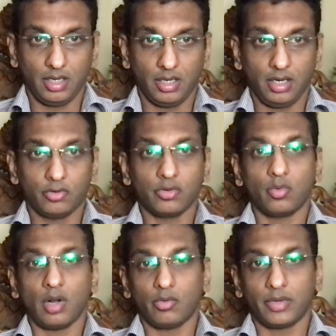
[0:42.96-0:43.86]
Now, to
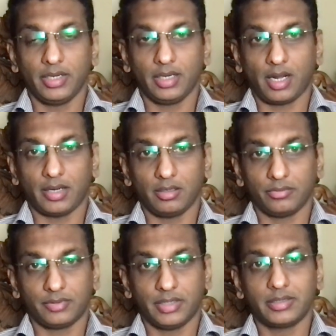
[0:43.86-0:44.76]
rule out any kind
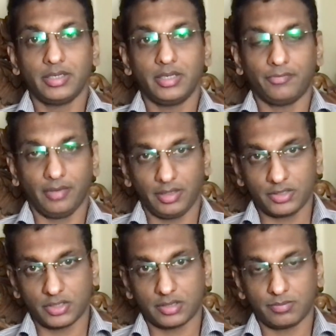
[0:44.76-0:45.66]
of kidney defects,